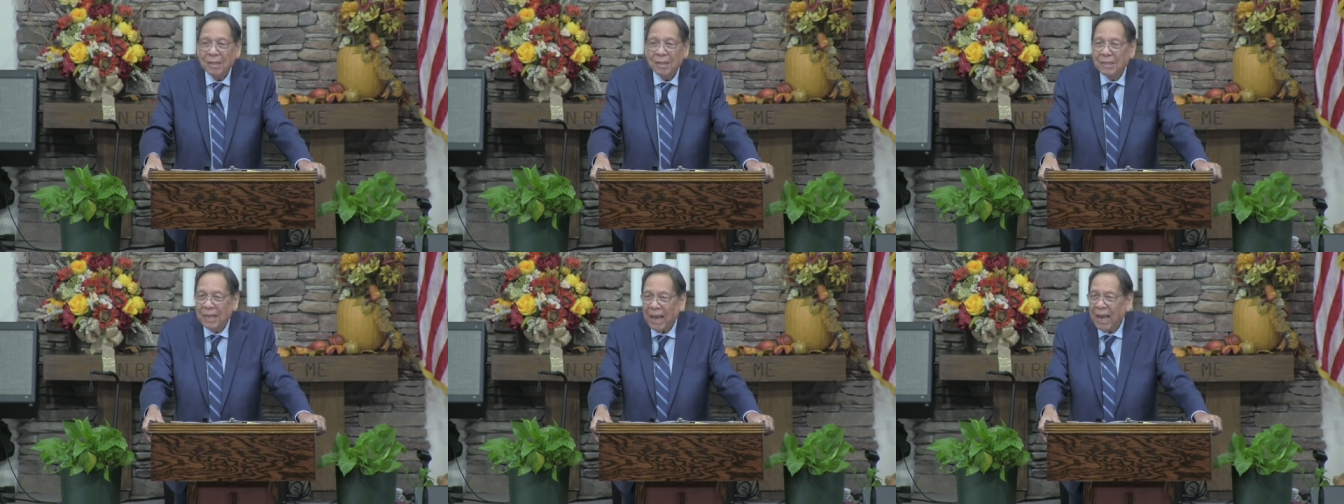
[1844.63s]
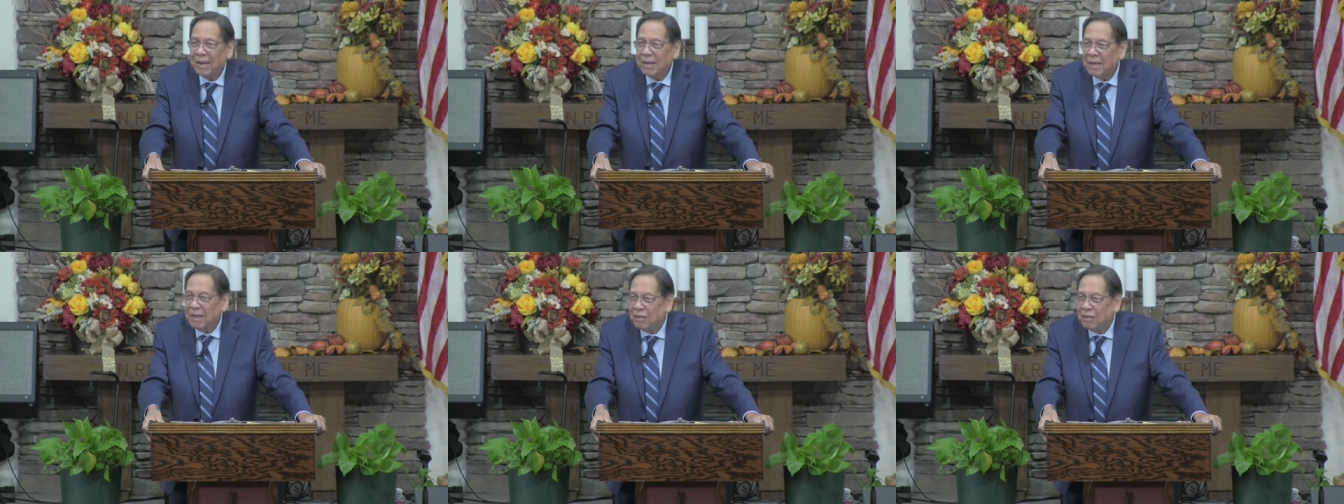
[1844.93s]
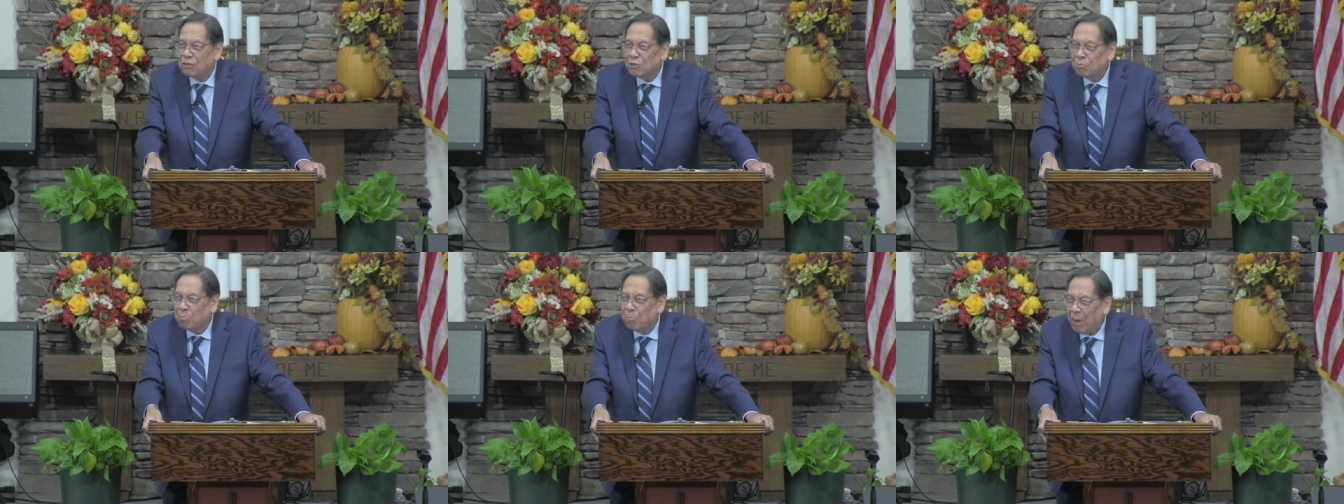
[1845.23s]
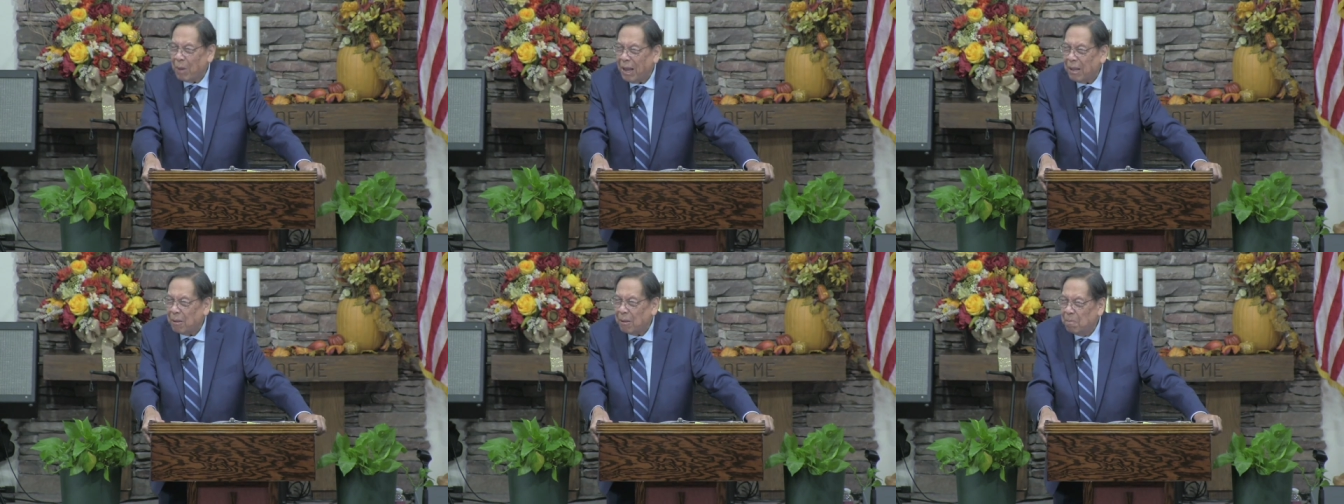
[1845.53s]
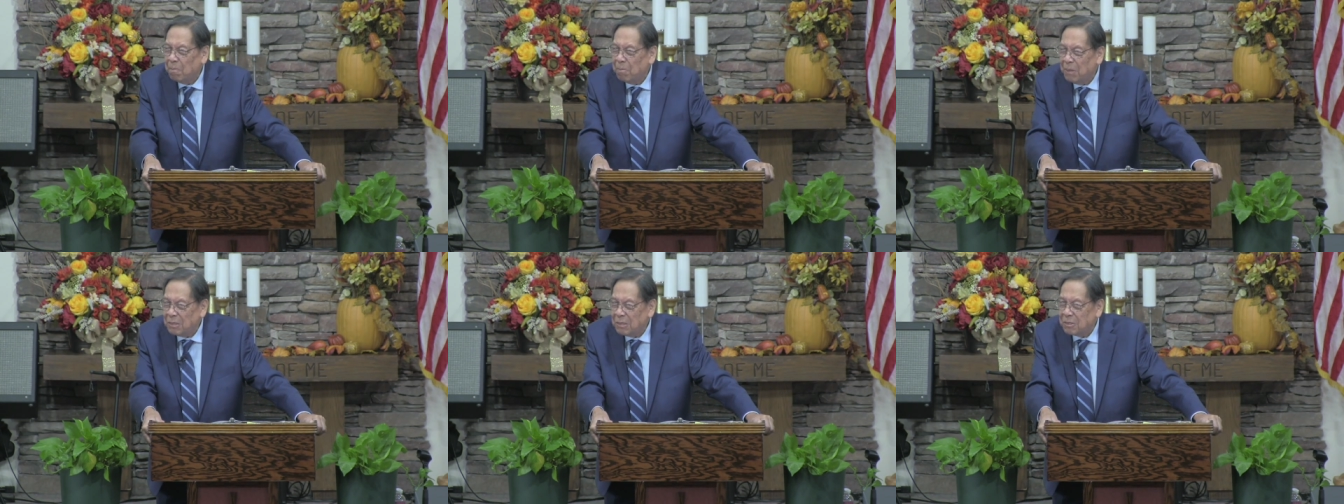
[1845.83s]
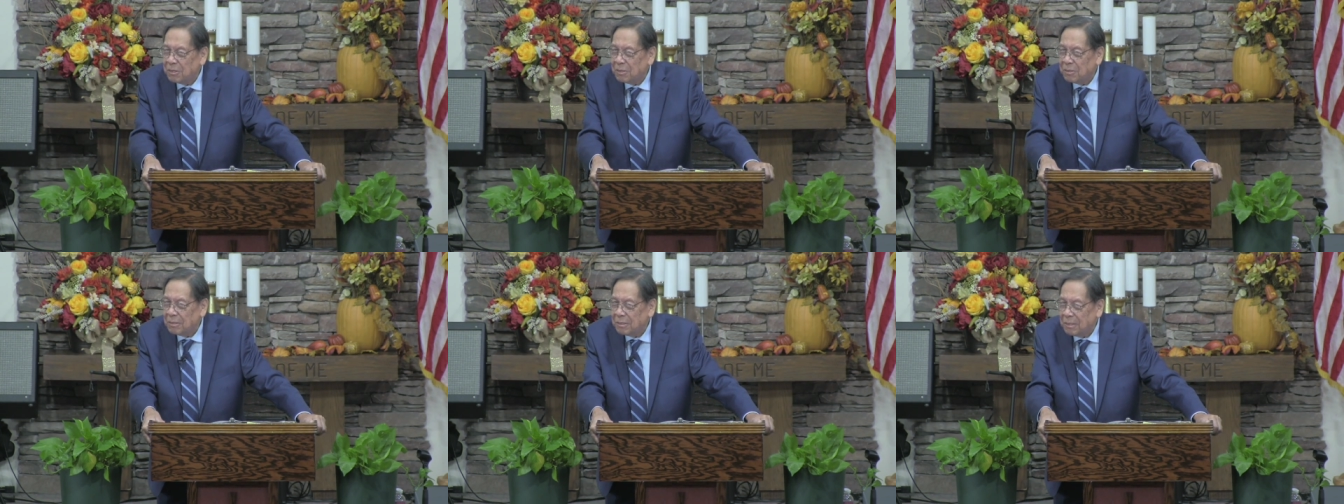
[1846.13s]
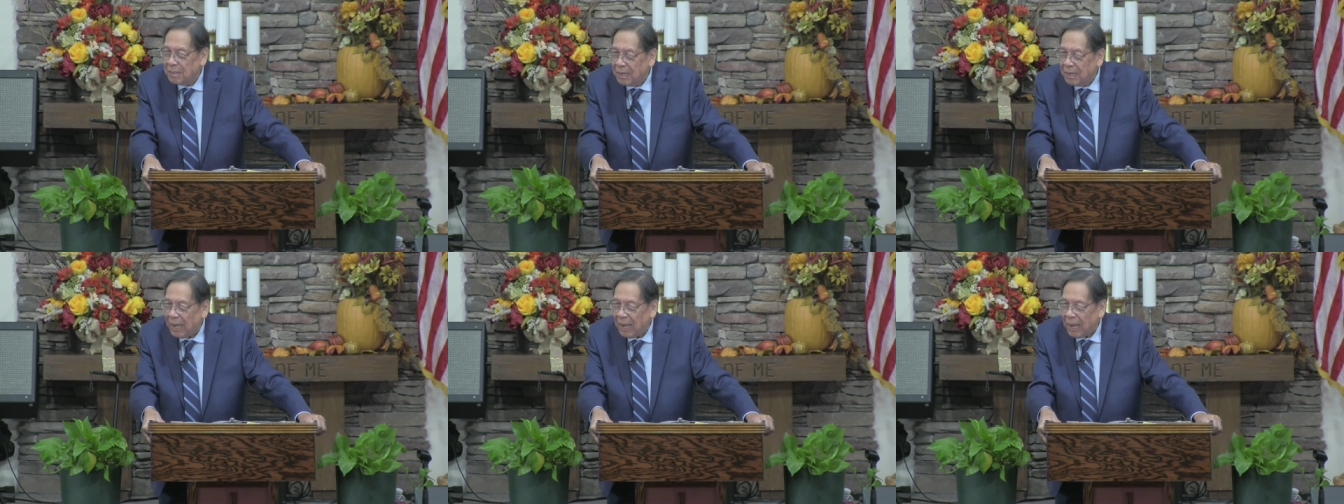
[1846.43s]
That is my mission
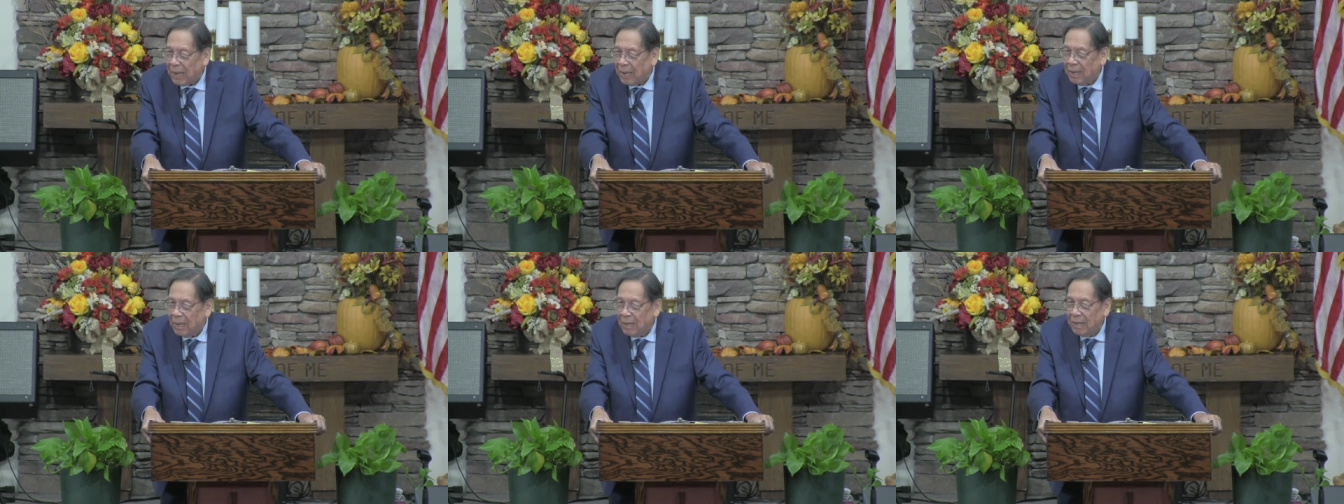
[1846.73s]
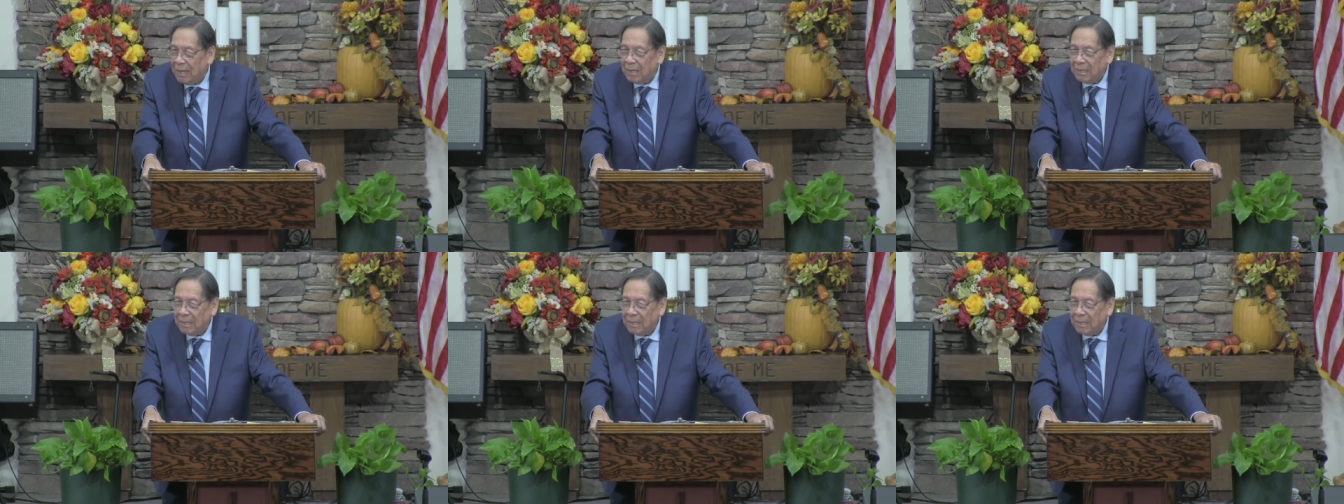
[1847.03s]
today.